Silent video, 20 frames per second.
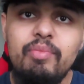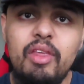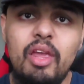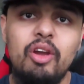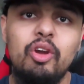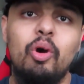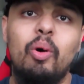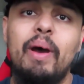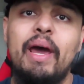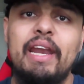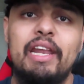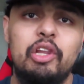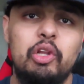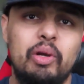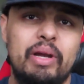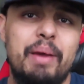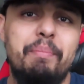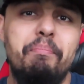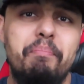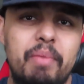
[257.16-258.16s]
go ahead and
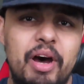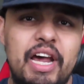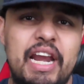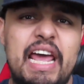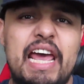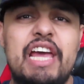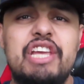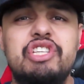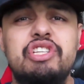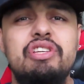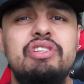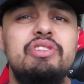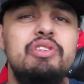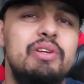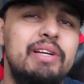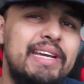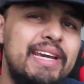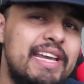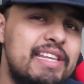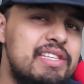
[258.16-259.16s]
look at Mudhead. Just
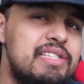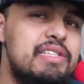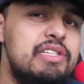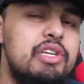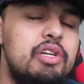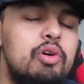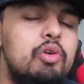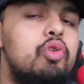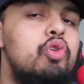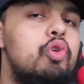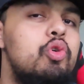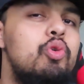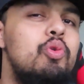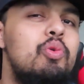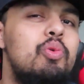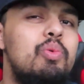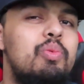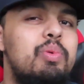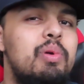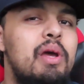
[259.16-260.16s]
look at,
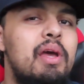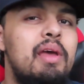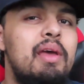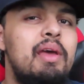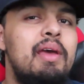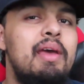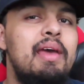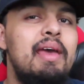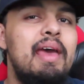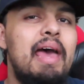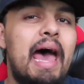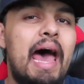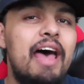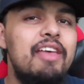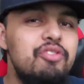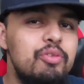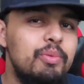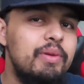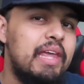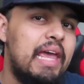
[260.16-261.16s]
who
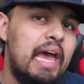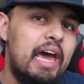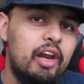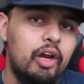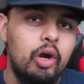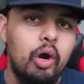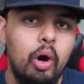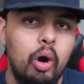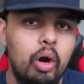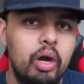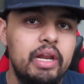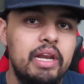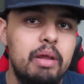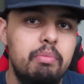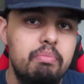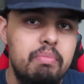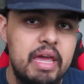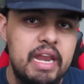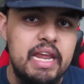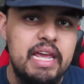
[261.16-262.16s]
hasn't really had a card in a
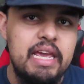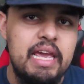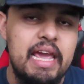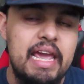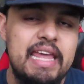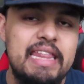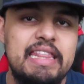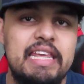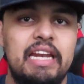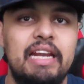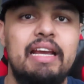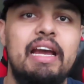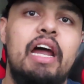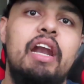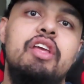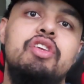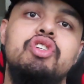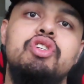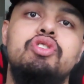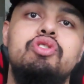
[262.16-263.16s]
minute, and then kind
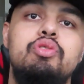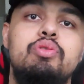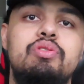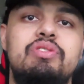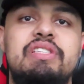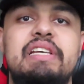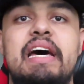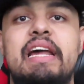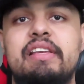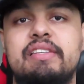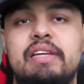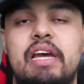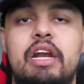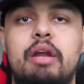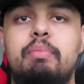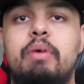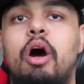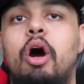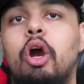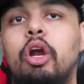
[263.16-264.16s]
of just use that as kind
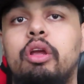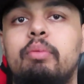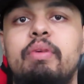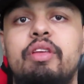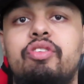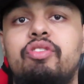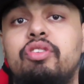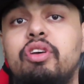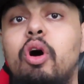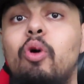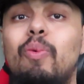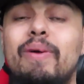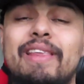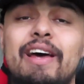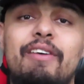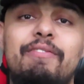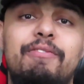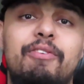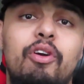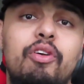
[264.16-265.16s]
of my argument. So,
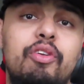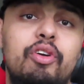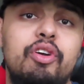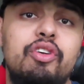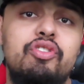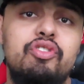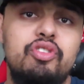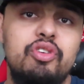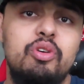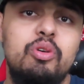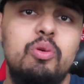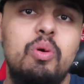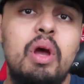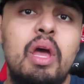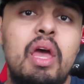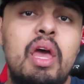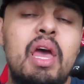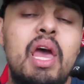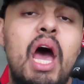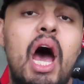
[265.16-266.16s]
without further ado,
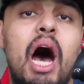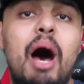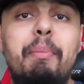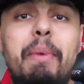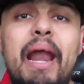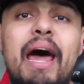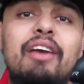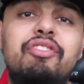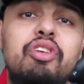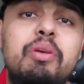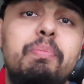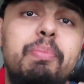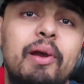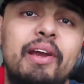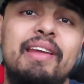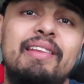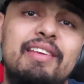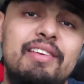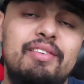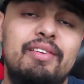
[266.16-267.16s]
I'm actually
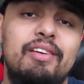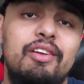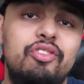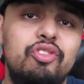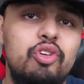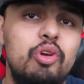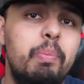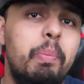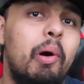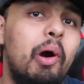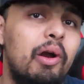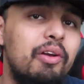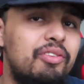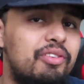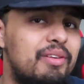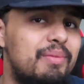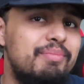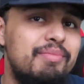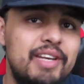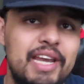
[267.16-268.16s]
breaking this into 2 parts
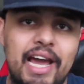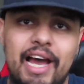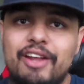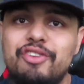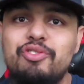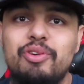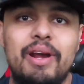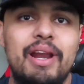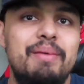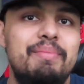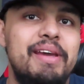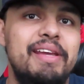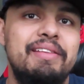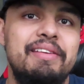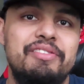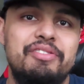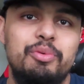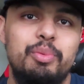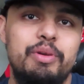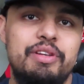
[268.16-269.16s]
because I'm not trying to make
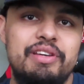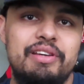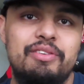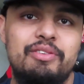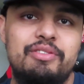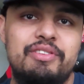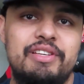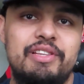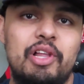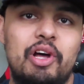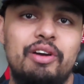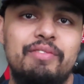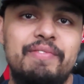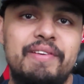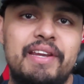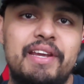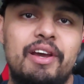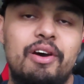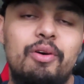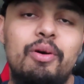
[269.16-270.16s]
this a ridiculously long
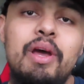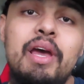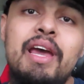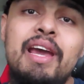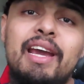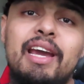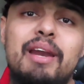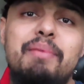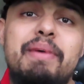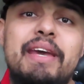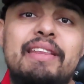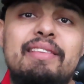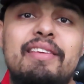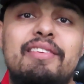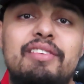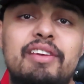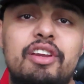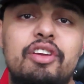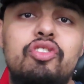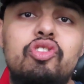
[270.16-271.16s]
video. Going to make
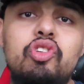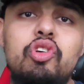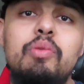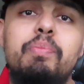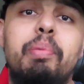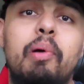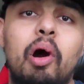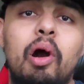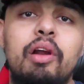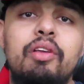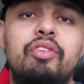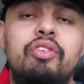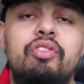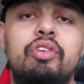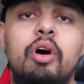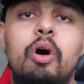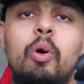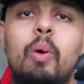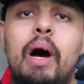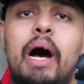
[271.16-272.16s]
this into 2 parts.
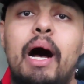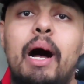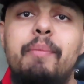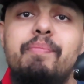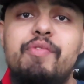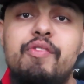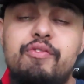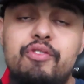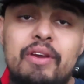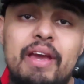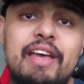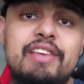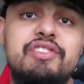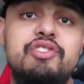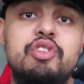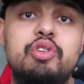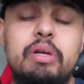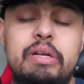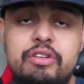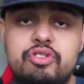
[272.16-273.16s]
So, if you guys
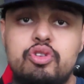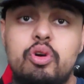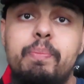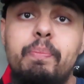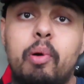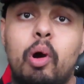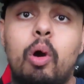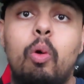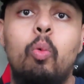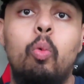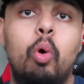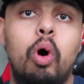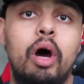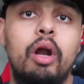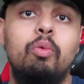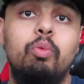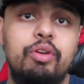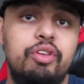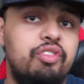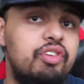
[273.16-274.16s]
do enjoy part
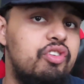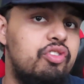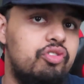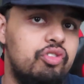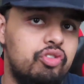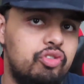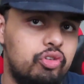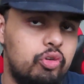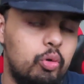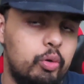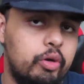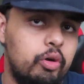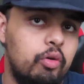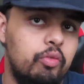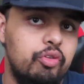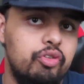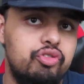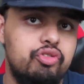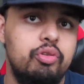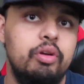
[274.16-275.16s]
1, which is just going
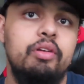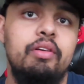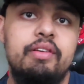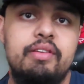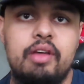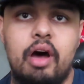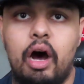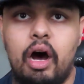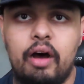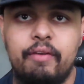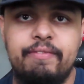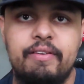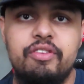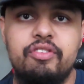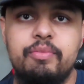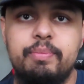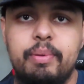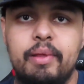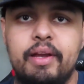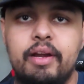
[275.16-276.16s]
over strictly the
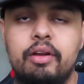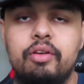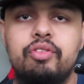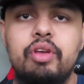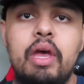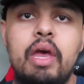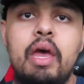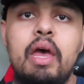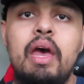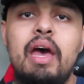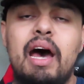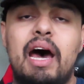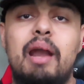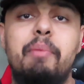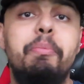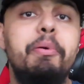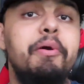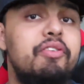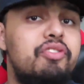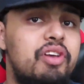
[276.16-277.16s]
offensive players, I'd
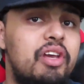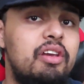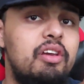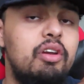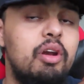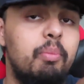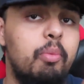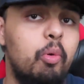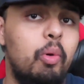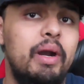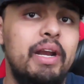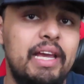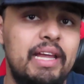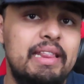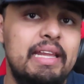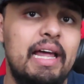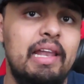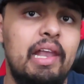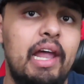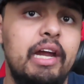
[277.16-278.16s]
appreciate you, number 1, hitting
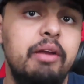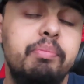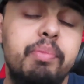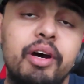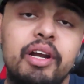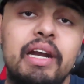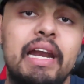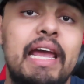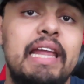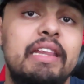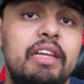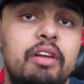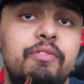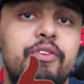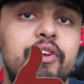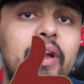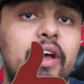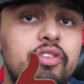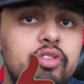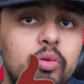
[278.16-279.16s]
that like button. And then if
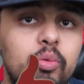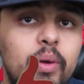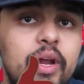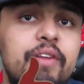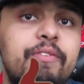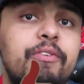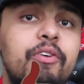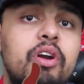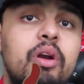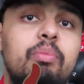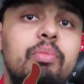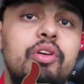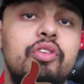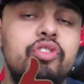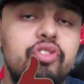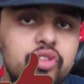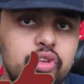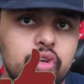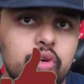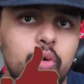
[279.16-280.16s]
you guys are ready for number
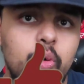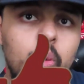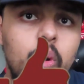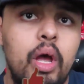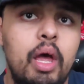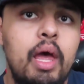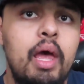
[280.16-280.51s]
2,